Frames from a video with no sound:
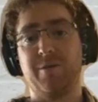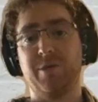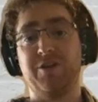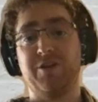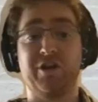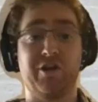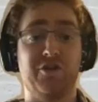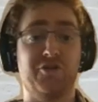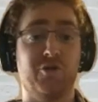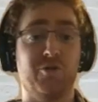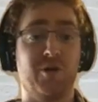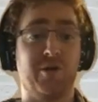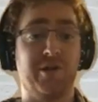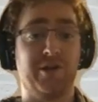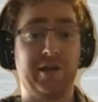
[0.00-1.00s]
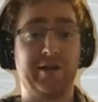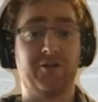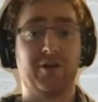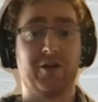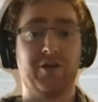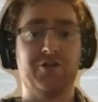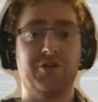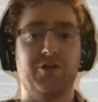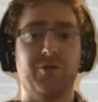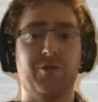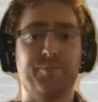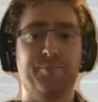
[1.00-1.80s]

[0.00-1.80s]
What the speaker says: Is it going to do what we think it's going to do?